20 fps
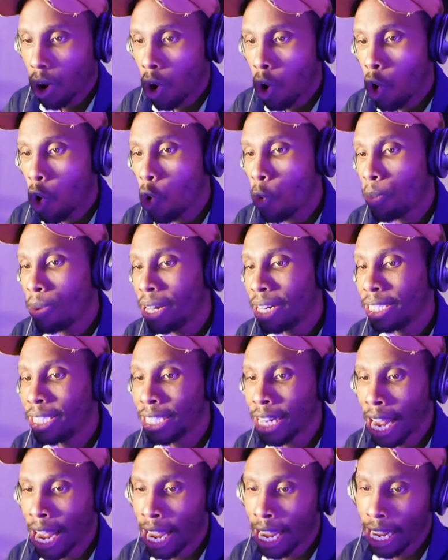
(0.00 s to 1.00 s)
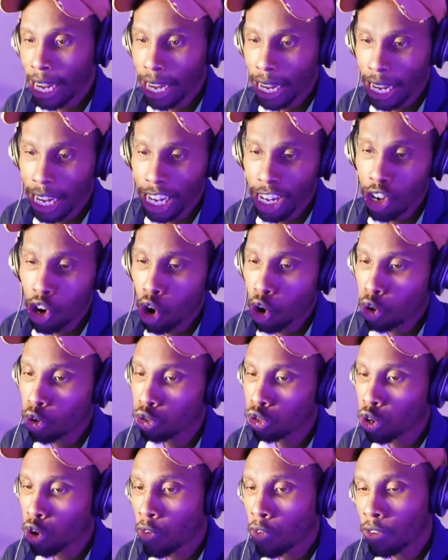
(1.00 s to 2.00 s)
OBJ, he
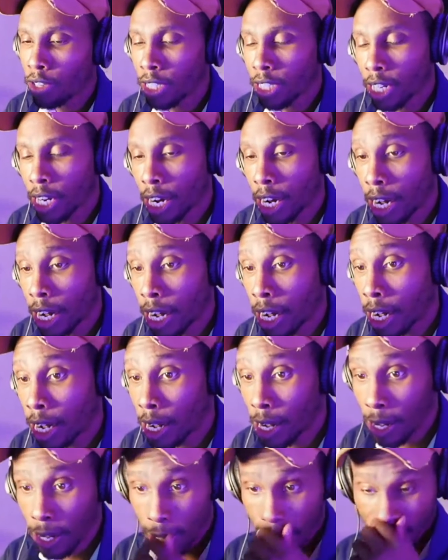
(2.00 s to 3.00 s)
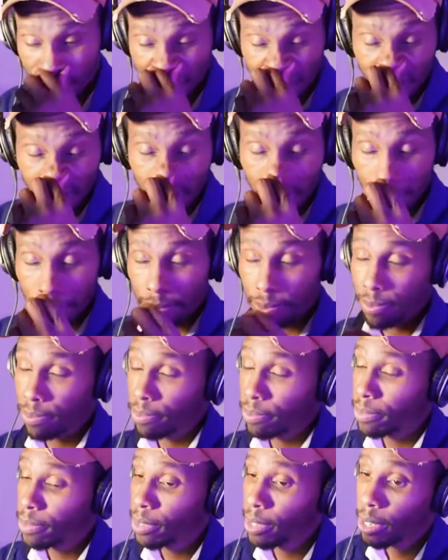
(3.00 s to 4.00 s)
goes over to
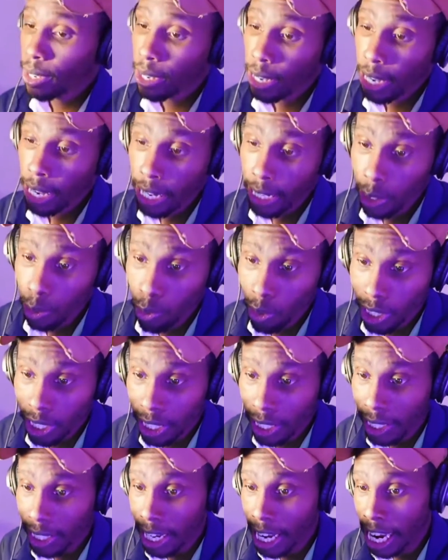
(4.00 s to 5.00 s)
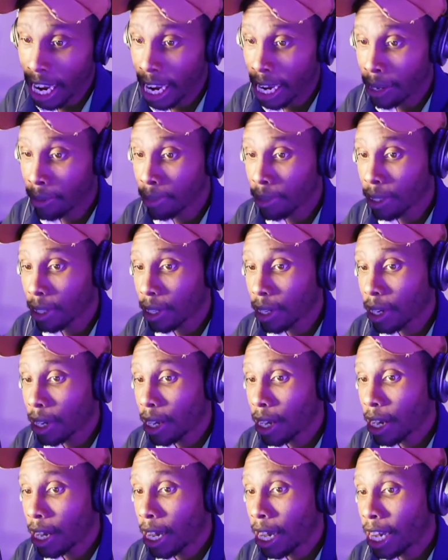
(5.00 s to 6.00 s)
he switches teams.
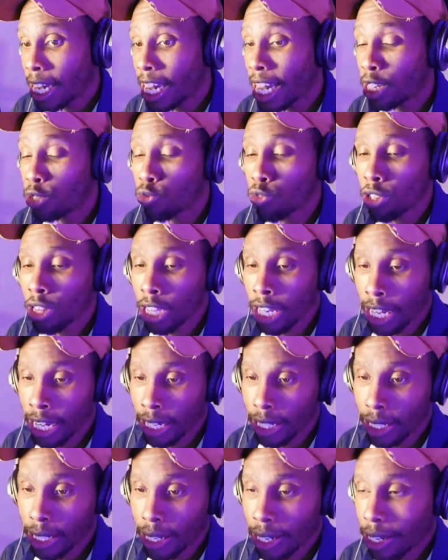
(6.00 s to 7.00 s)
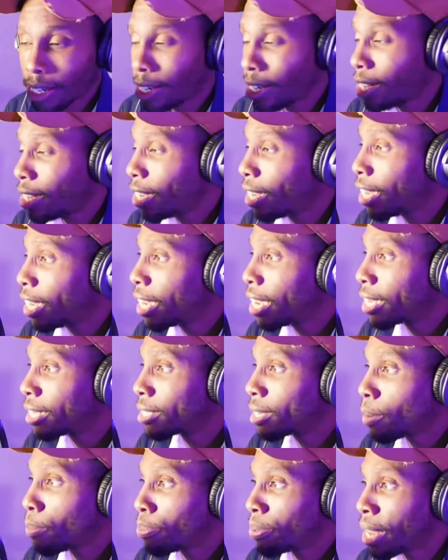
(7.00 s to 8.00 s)
He gets released. He
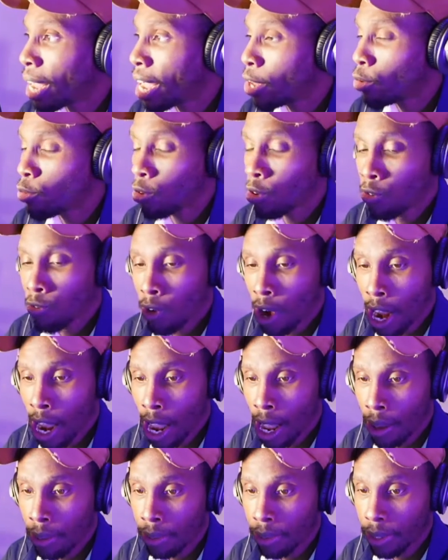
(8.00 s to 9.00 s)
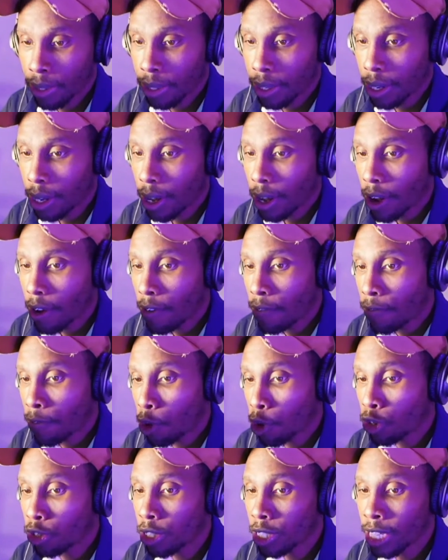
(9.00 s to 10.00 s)
ends up playing on the Rams.
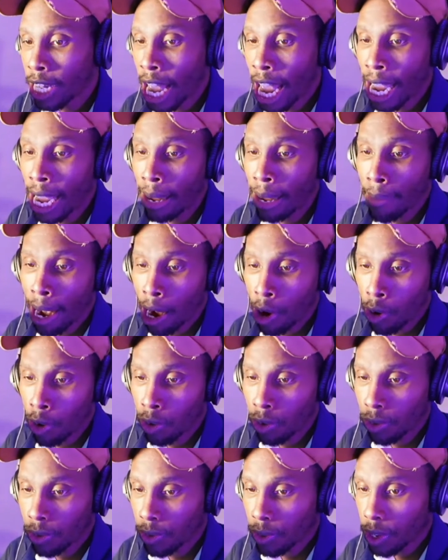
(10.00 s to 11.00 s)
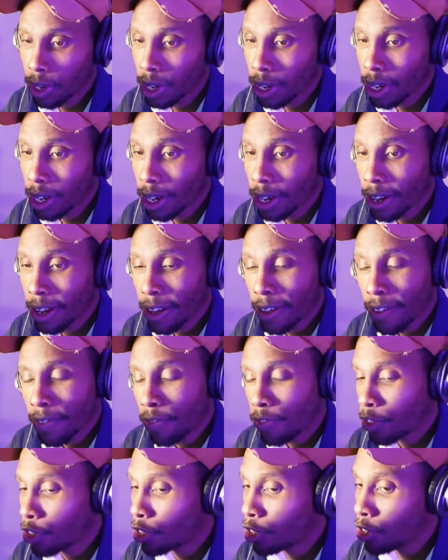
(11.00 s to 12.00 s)
First game out,
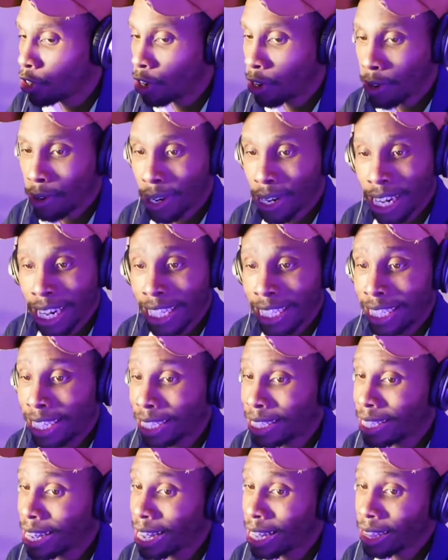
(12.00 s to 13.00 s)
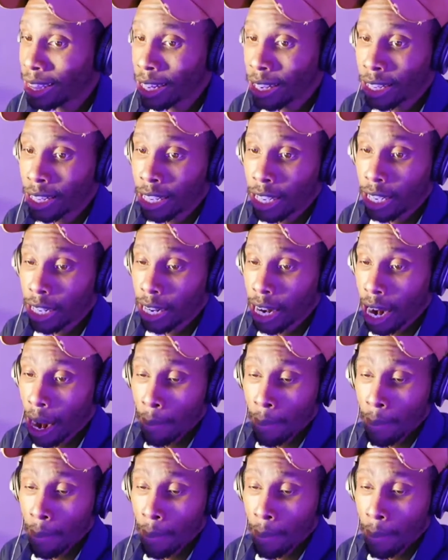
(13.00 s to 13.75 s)
it just didn't look good.